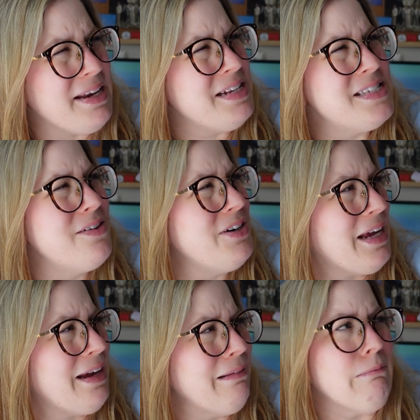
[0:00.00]

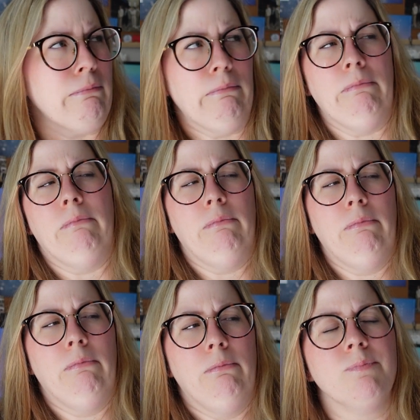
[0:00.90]
1878?
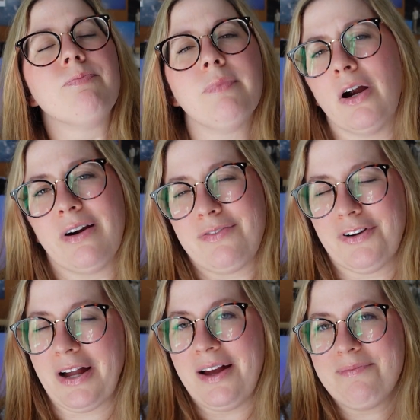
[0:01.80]
I already
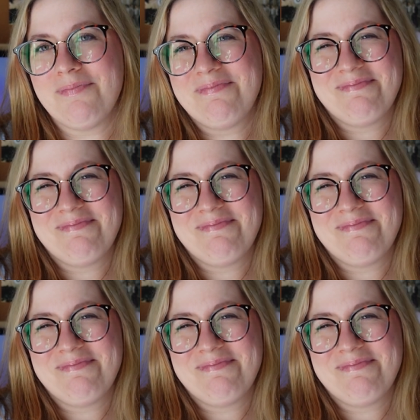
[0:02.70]
forgot.